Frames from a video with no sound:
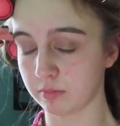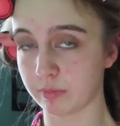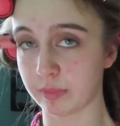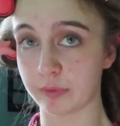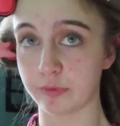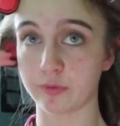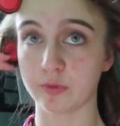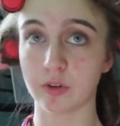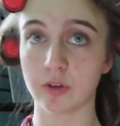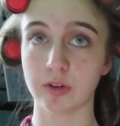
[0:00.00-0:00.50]

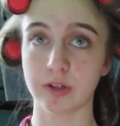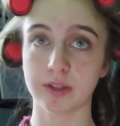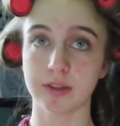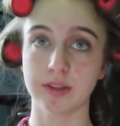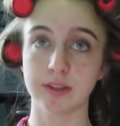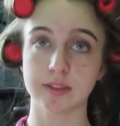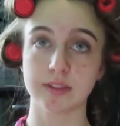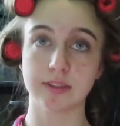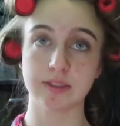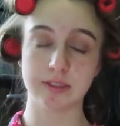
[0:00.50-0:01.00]
Before
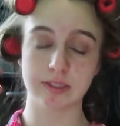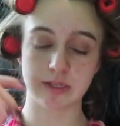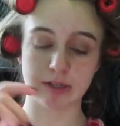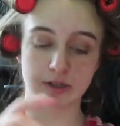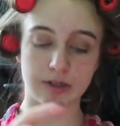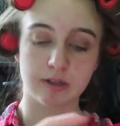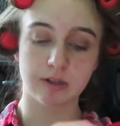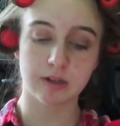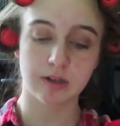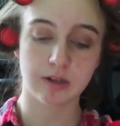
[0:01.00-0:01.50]
this
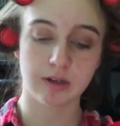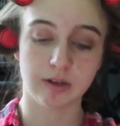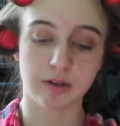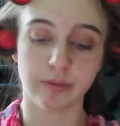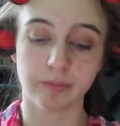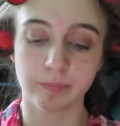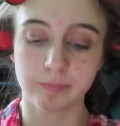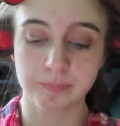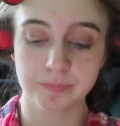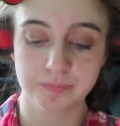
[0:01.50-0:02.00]
year,
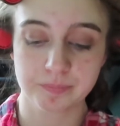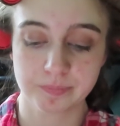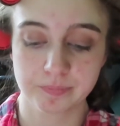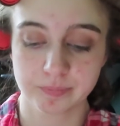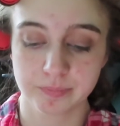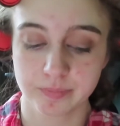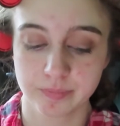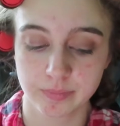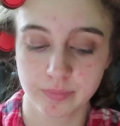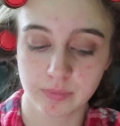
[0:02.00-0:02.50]

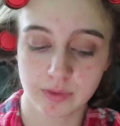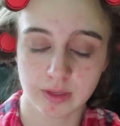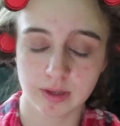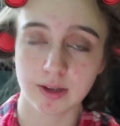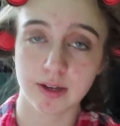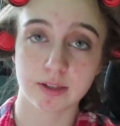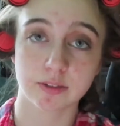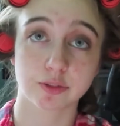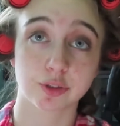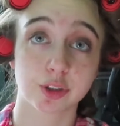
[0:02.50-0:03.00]

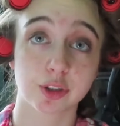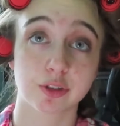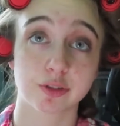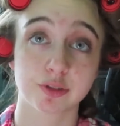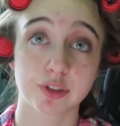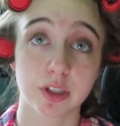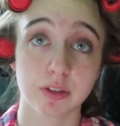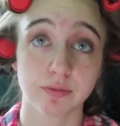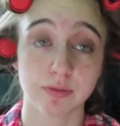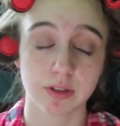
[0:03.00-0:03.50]
at
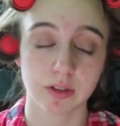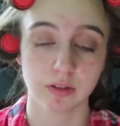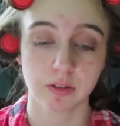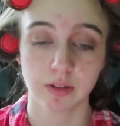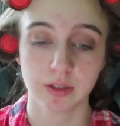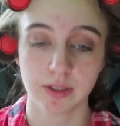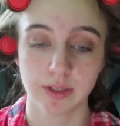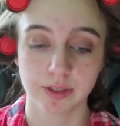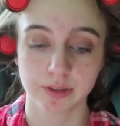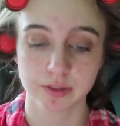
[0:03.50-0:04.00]
church, I
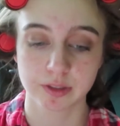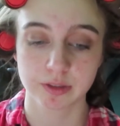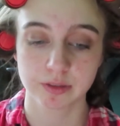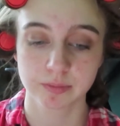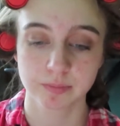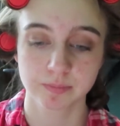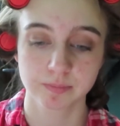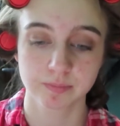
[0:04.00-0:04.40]
felt like,